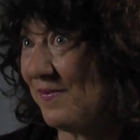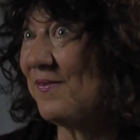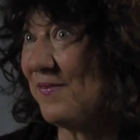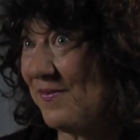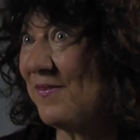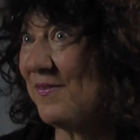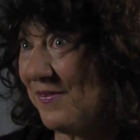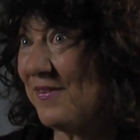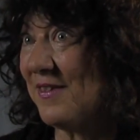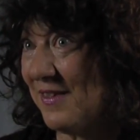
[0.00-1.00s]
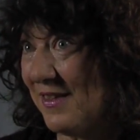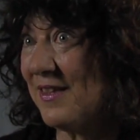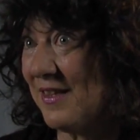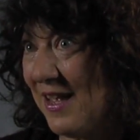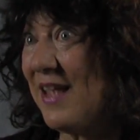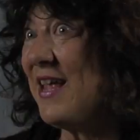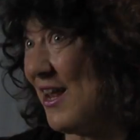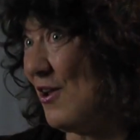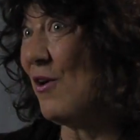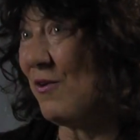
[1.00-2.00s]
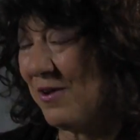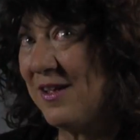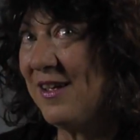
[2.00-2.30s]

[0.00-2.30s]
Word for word: That's some quality heroes. Yeah, I know,